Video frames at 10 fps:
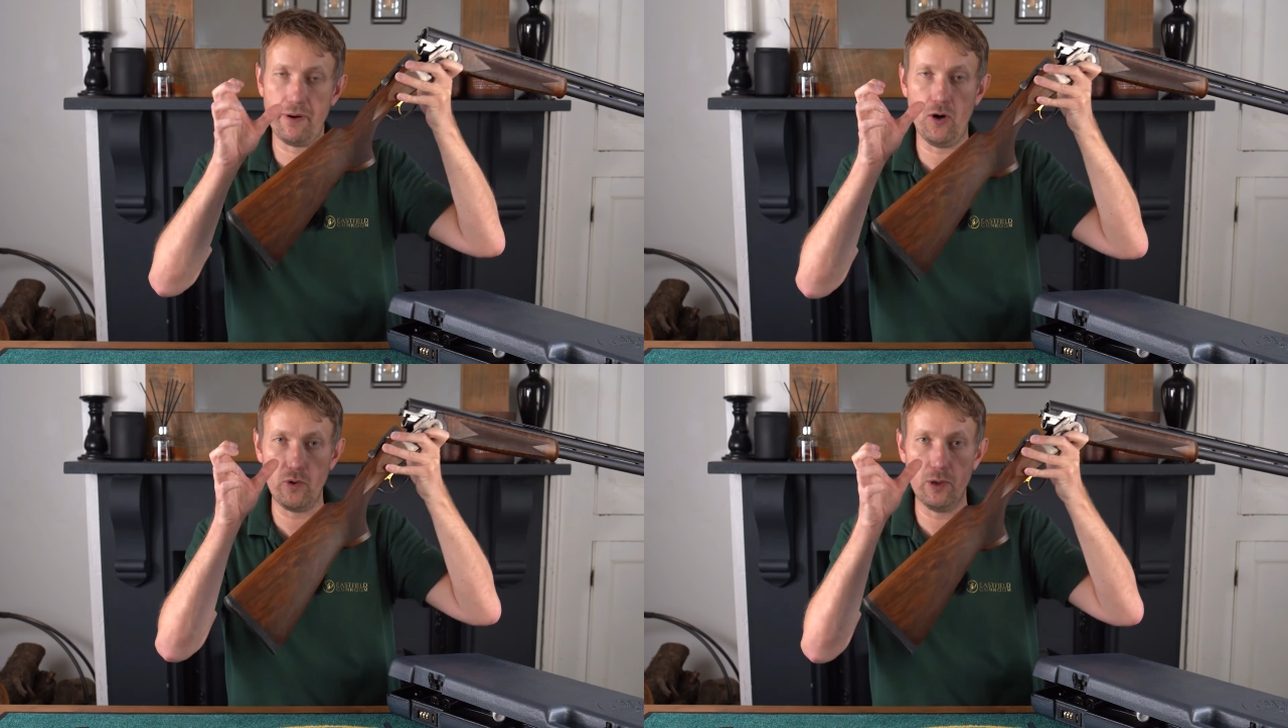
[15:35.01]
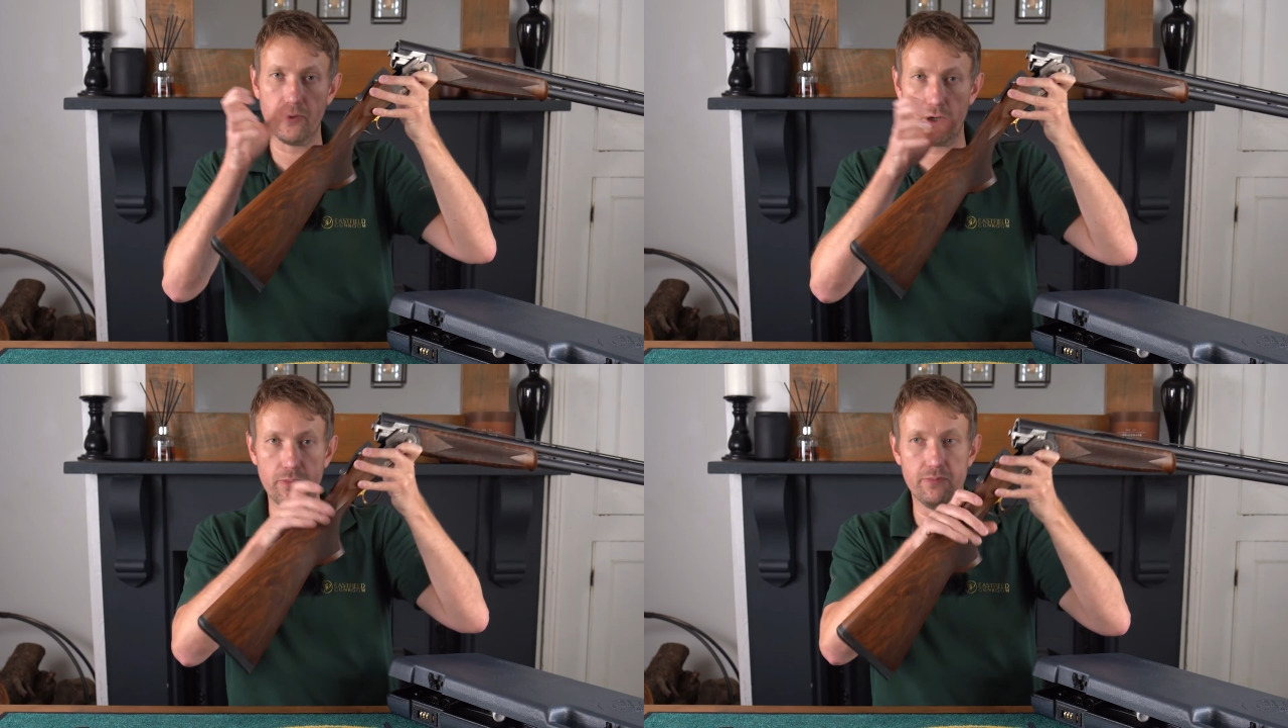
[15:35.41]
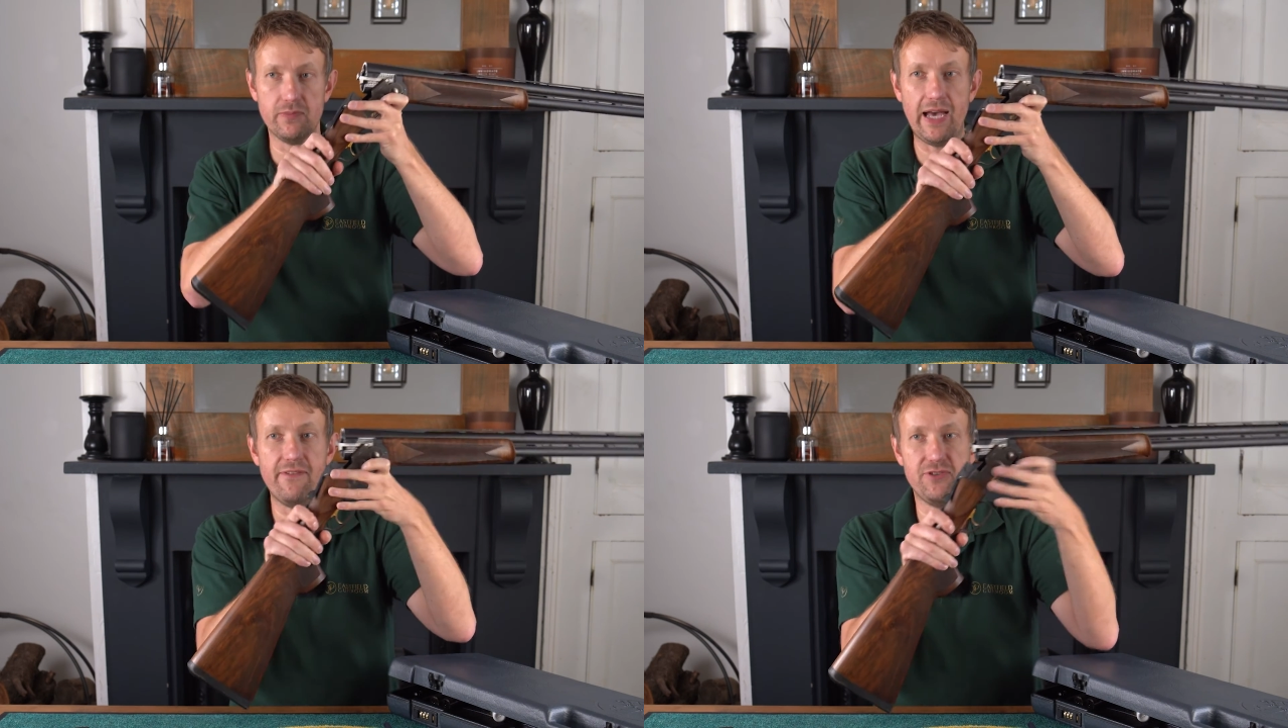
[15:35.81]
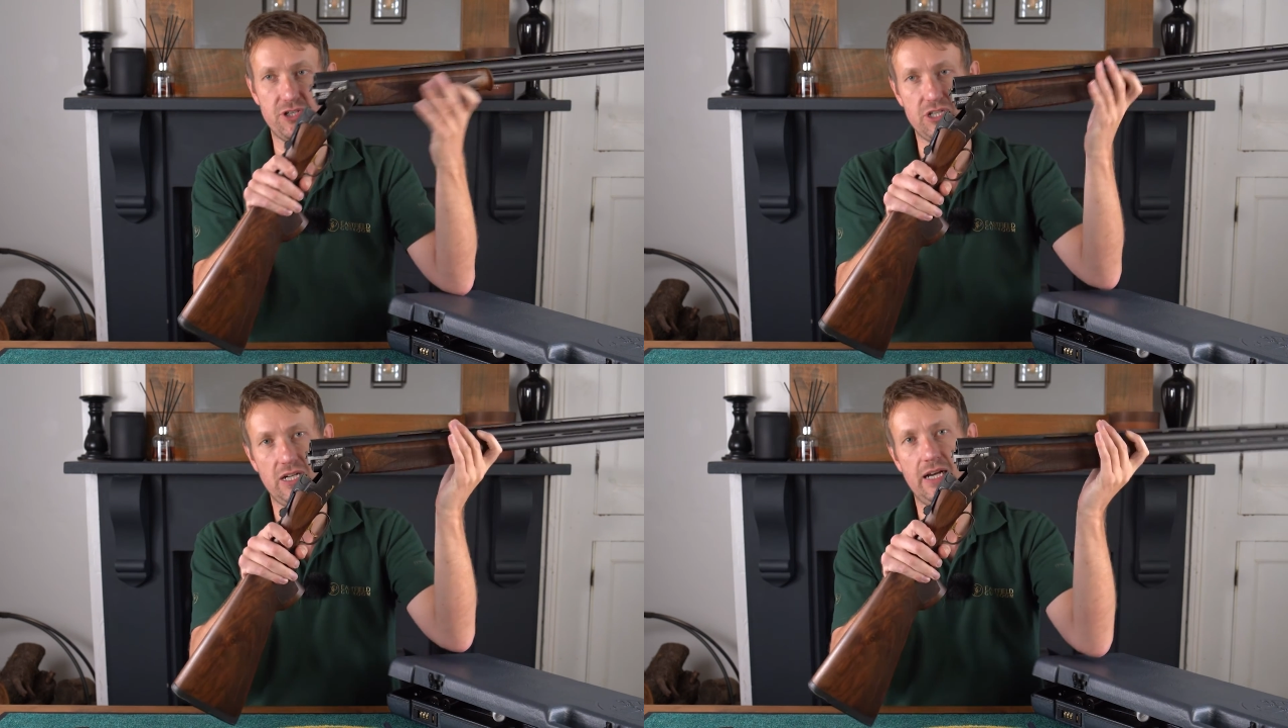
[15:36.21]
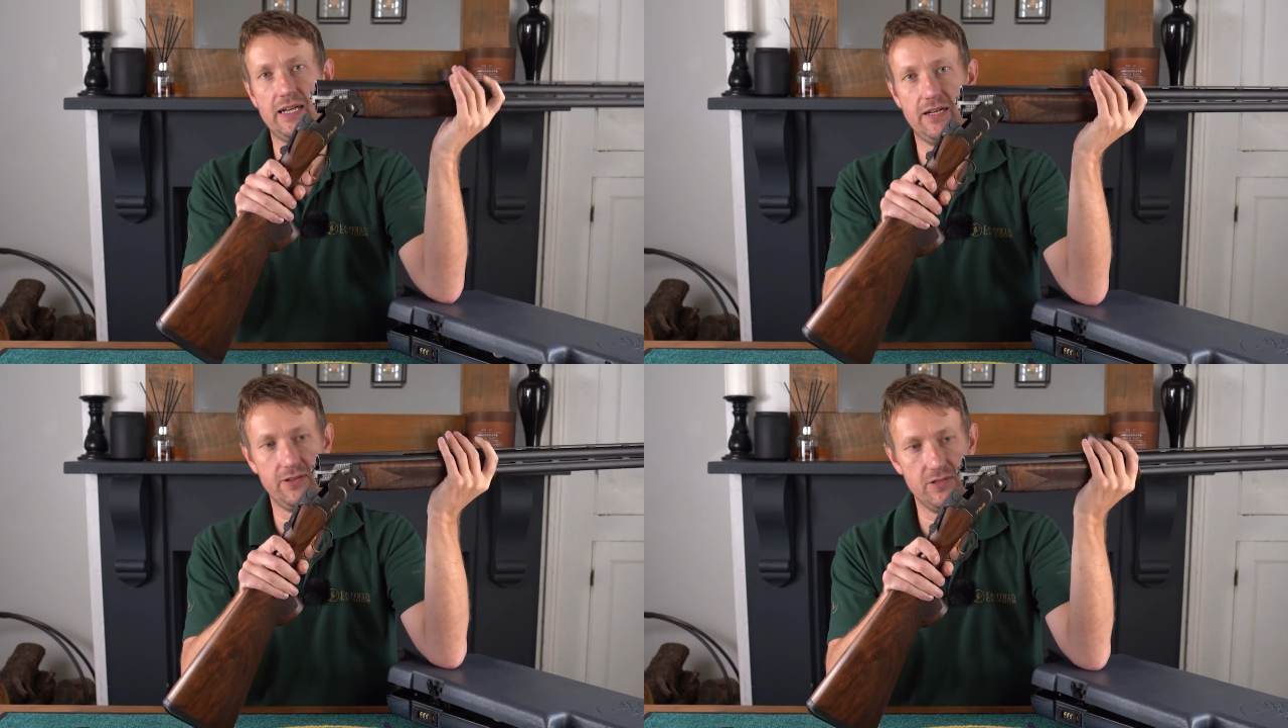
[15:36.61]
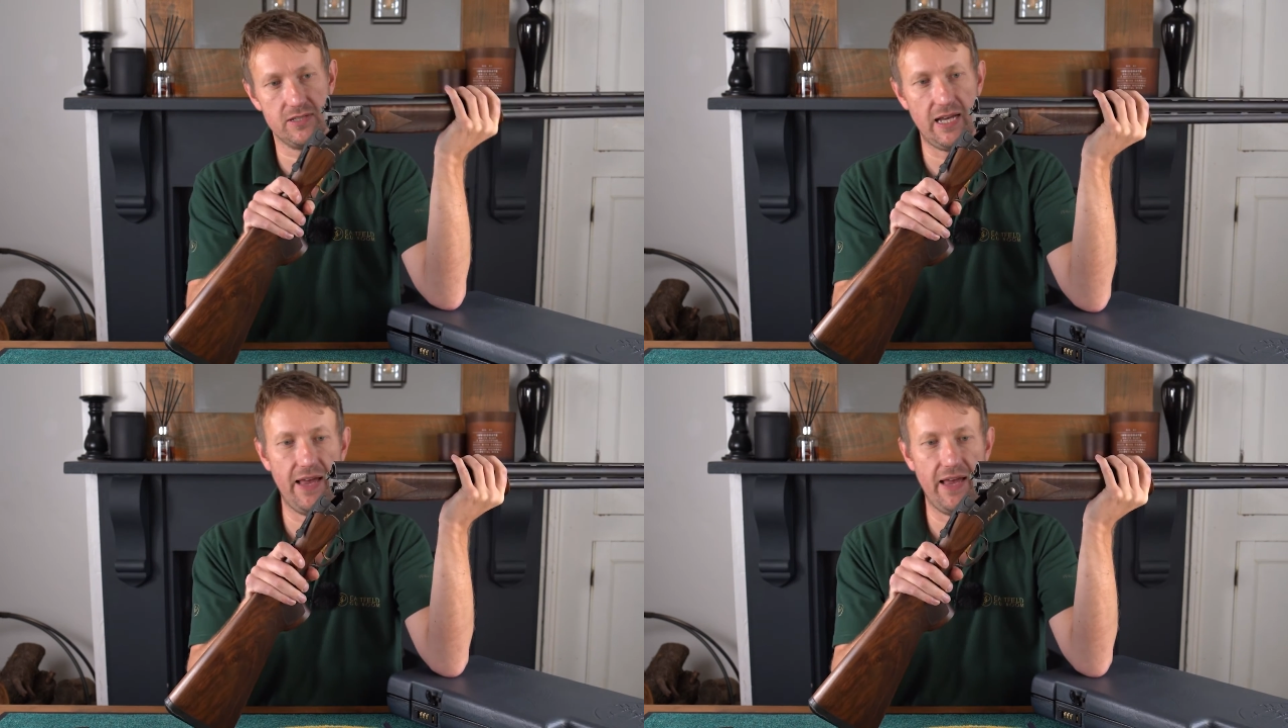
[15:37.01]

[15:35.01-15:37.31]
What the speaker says: bolt will become ever so slightly loose,